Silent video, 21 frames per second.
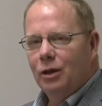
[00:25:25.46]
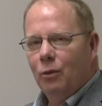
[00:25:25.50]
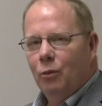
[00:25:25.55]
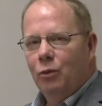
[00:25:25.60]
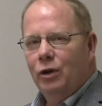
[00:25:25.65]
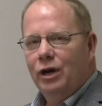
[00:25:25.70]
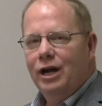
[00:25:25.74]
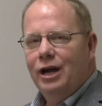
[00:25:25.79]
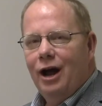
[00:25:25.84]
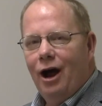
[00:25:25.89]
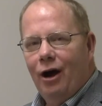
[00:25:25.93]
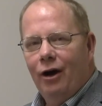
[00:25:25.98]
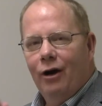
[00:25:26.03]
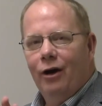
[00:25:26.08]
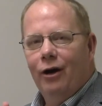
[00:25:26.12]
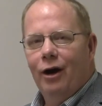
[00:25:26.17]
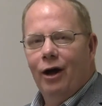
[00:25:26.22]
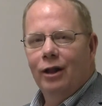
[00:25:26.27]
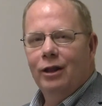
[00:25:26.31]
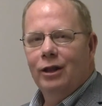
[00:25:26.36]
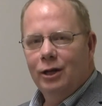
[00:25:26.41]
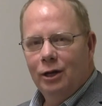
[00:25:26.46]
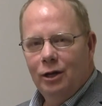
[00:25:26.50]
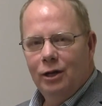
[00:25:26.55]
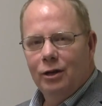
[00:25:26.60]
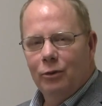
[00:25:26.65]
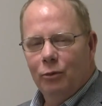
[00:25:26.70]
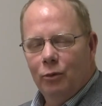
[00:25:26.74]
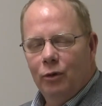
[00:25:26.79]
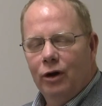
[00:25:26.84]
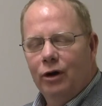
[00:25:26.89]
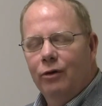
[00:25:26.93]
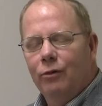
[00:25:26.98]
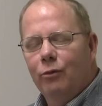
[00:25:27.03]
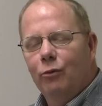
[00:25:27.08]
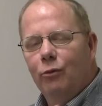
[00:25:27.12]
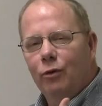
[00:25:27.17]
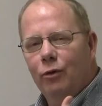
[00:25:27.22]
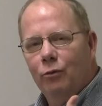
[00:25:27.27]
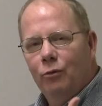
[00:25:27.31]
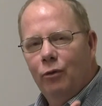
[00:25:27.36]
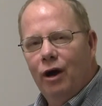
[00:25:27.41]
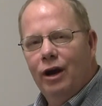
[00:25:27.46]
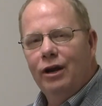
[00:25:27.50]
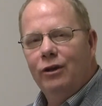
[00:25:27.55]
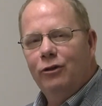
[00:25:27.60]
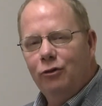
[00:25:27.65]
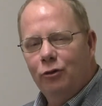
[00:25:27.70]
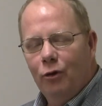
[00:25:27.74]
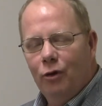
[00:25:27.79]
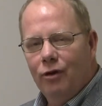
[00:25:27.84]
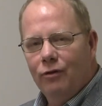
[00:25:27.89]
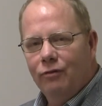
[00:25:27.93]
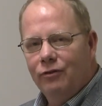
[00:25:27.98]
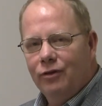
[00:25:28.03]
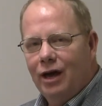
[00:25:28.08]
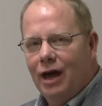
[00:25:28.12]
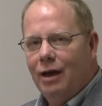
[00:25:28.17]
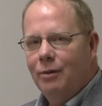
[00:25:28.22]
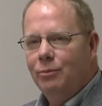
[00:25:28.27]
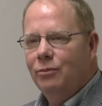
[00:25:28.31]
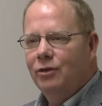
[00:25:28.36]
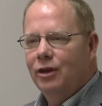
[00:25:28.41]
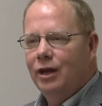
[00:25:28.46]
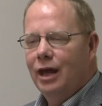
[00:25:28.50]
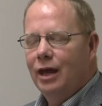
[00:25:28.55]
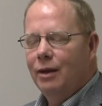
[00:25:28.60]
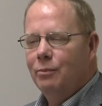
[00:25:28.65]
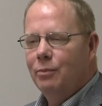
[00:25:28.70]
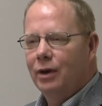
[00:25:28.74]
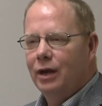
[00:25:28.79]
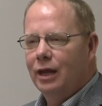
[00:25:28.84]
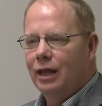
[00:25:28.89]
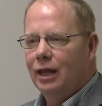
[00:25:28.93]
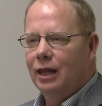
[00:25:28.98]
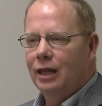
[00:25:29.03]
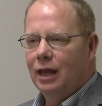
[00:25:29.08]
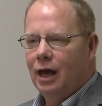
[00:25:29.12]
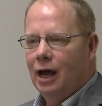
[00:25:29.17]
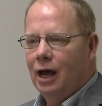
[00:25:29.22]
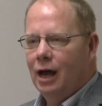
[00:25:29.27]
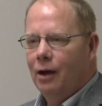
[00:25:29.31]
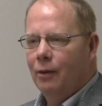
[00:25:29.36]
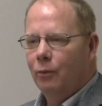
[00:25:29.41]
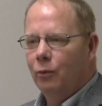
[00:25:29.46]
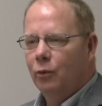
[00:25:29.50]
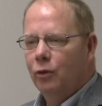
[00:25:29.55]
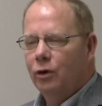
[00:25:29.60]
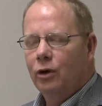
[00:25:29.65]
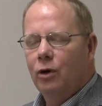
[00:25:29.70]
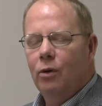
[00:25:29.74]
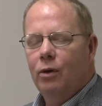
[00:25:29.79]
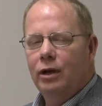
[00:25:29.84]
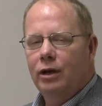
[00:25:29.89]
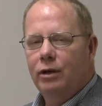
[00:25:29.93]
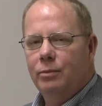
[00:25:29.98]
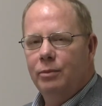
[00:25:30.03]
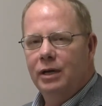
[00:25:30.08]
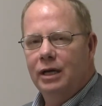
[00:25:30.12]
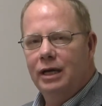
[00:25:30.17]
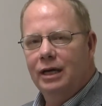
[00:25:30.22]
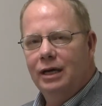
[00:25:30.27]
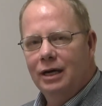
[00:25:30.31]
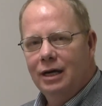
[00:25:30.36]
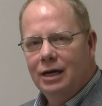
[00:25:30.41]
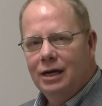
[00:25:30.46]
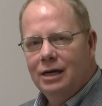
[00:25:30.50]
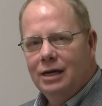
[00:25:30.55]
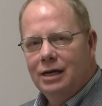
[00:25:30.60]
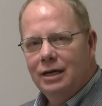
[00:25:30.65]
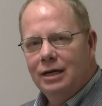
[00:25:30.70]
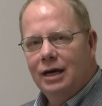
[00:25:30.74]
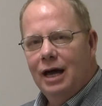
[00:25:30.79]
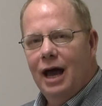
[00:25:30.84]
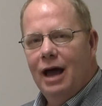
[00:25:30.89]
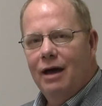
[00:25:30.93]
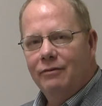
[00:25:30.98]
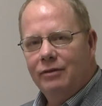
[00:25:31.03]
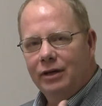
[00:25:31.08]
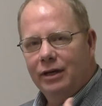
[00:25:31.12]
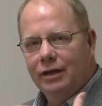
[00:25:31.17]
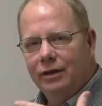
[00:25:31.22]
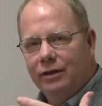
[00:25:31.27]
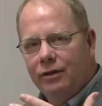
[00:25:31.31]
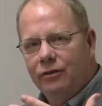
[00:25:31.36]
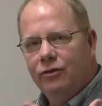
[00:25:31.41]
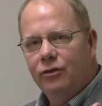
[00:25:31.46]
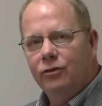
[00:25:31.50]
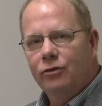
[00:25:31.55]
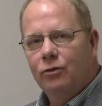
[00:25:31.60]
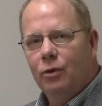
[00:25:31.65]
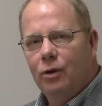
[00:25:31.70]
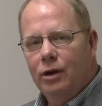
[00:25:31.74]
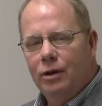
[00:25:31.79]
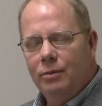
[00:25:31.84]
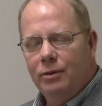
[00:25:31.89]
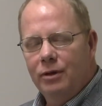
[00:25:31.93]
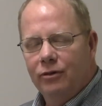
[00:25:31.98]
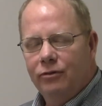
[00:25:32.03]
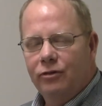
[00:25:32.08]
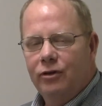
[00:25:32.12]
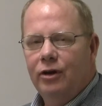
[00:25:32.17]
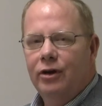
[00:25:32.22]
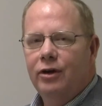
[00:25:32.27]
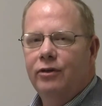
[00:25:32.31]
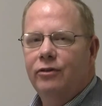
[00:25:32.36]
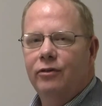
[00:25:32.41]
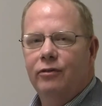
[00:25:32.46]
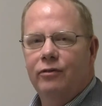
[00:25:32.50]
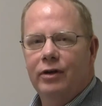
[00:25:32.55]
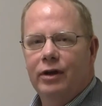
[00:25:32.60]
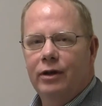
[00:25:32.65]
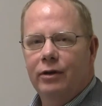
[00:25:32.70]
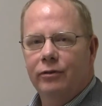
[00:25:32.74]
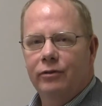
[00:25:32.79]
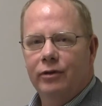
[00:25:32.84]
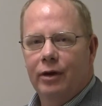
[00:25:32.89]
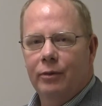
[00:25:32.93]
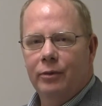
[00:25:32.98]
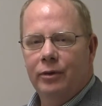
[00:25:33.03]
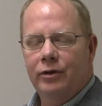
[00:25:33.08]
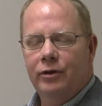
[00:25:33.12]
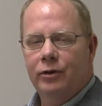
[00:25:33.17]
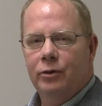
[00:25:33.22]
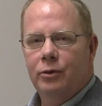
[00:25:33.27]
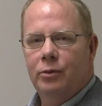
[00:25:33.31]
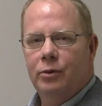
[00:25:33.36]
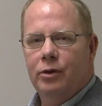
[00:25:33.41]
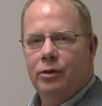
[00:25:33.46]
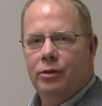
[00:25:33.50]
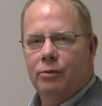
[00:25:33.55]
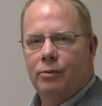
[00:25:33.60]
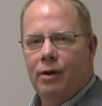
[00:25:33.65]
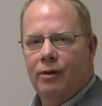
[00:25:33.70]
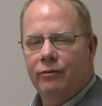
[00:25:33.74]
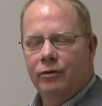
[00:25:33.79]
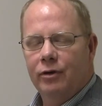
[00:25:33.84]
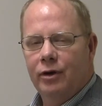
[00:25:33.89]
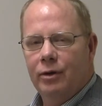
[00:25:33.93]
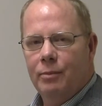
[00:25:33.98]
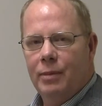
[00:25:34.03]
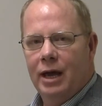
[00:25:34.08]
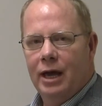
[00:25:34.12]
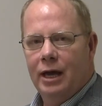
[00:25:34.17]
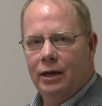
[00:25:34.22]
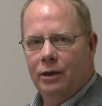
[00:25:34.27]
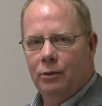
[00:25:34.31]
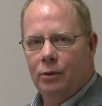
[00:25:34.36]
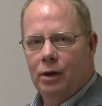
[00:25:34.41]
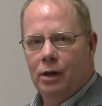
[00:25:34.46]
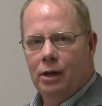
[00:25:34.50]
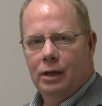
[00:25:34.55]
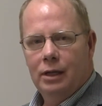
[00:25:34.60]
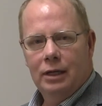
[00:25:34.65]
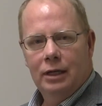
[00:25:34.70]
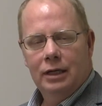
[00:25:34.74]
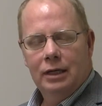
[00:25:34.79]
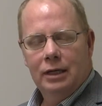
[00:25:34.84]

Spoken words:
we're running short of time today, but we're going to be having, this is going to be a series of videos that we do with Reverend Emmanuel,